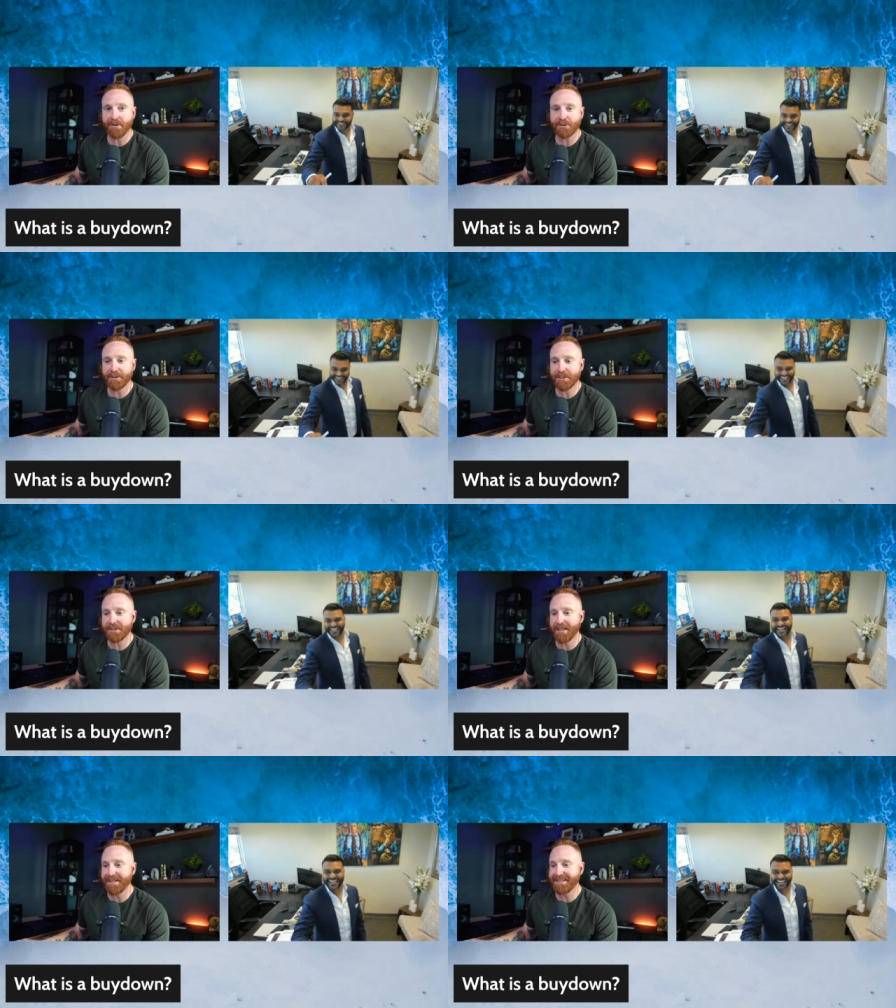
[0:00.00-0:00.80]
ultra
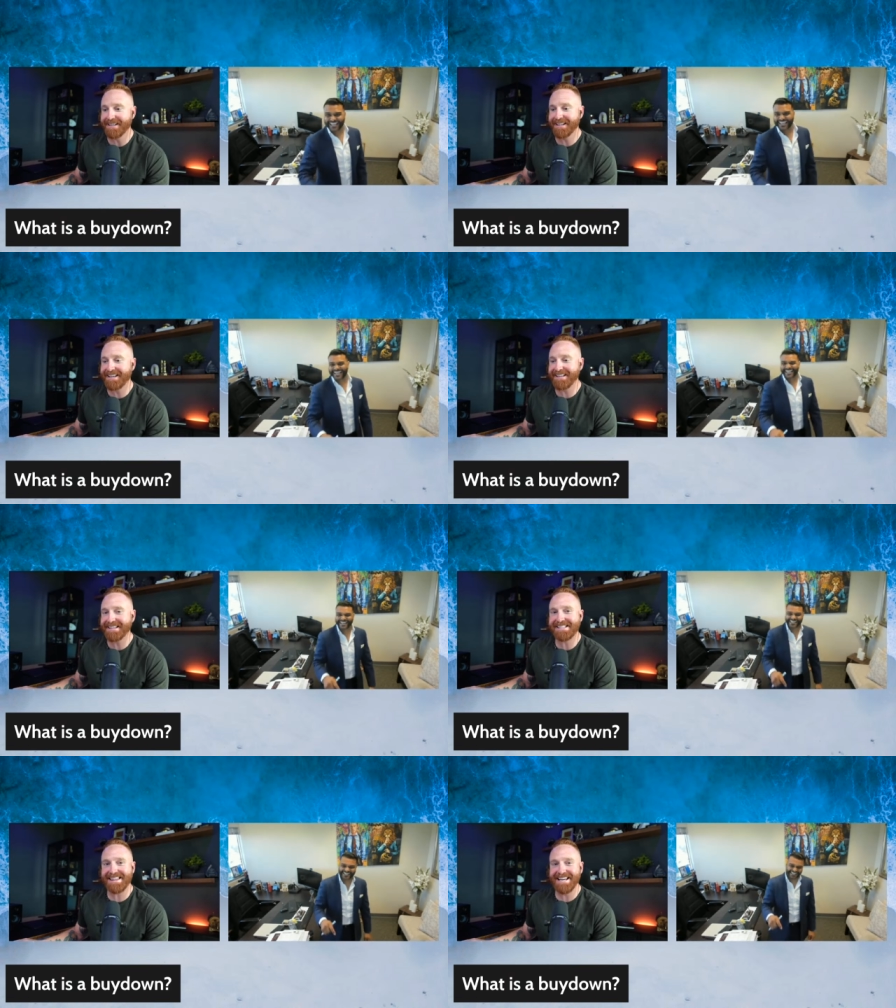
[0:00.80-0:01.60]
excited to get, get
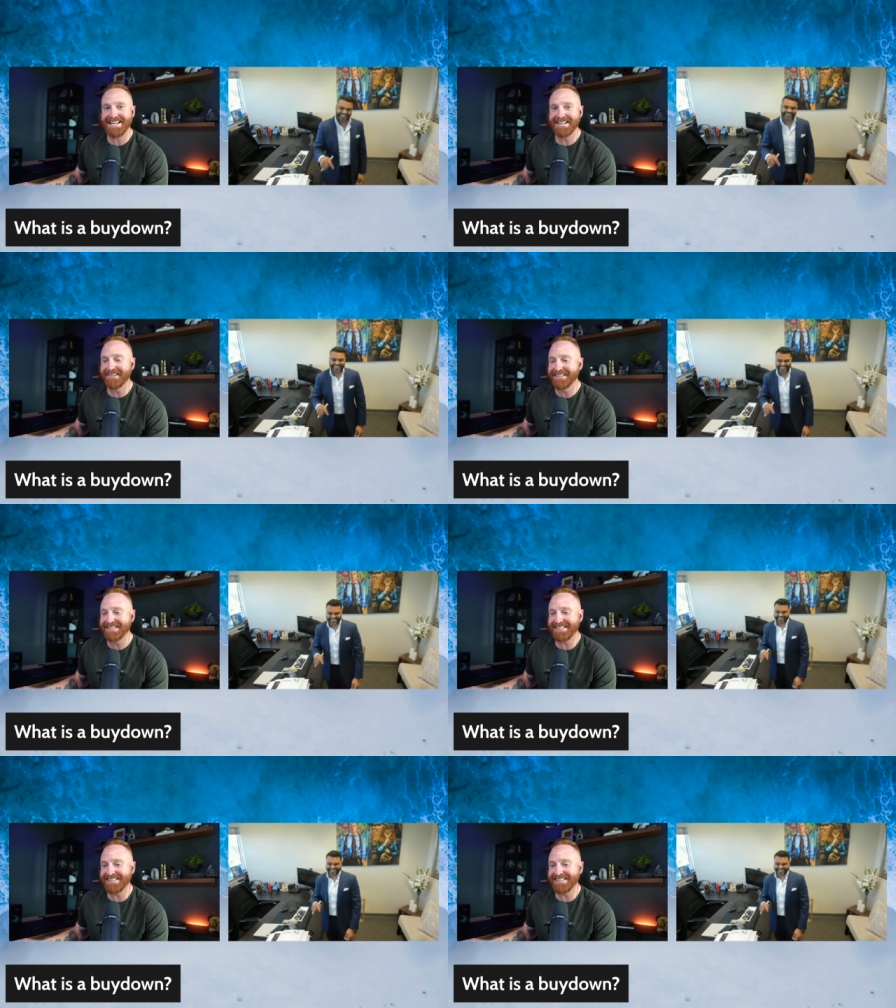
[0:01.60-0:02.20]
this thing going.